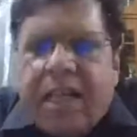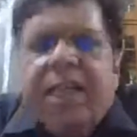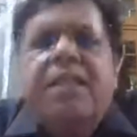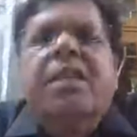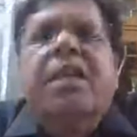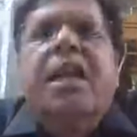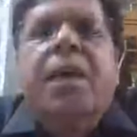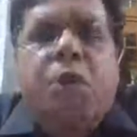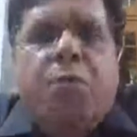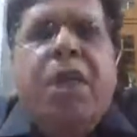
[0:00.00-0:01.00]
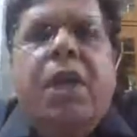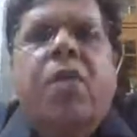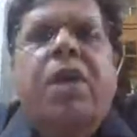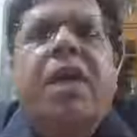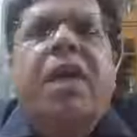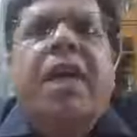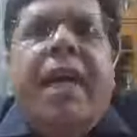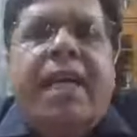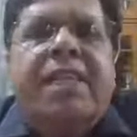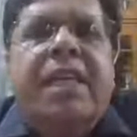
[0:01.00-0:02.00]
this abdominal aorta,
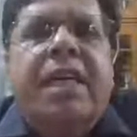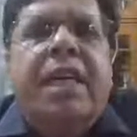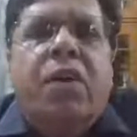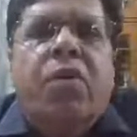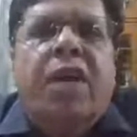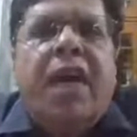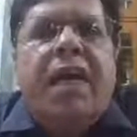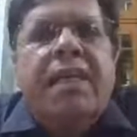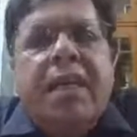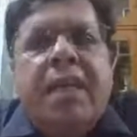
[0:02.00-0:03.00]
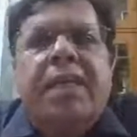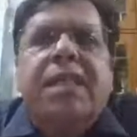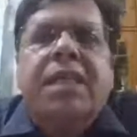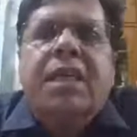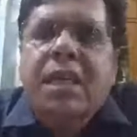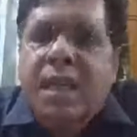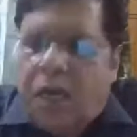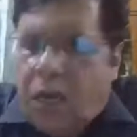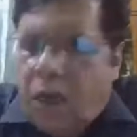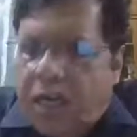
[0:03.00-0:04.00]
ascending aorta, and thoracic
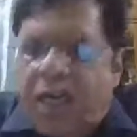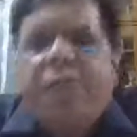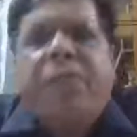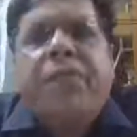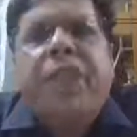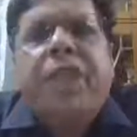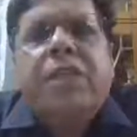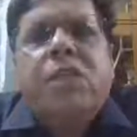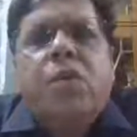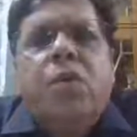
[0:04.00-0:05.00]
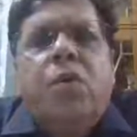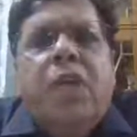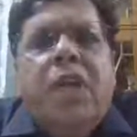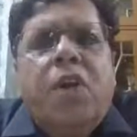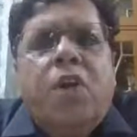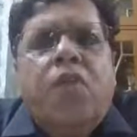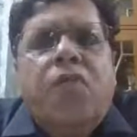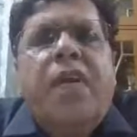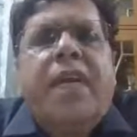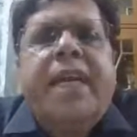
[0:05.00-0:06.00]
aorta. So a lot
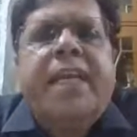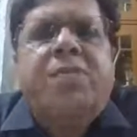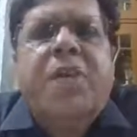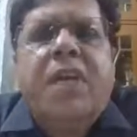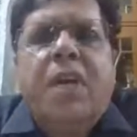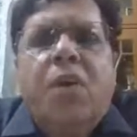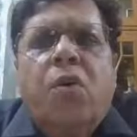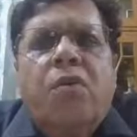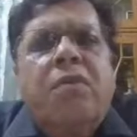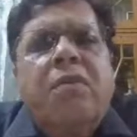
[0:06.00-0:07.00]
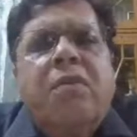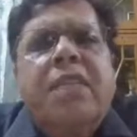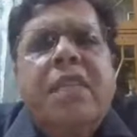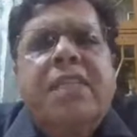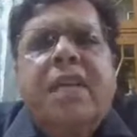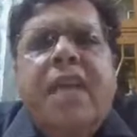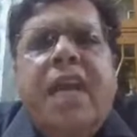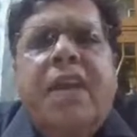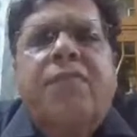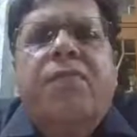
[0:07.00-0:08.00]
of work has been done on this,
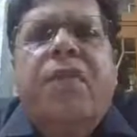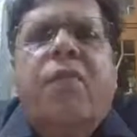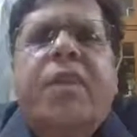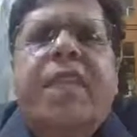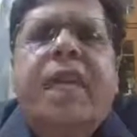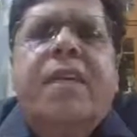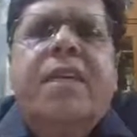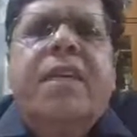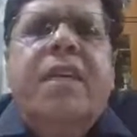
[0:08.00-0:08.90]
and we found that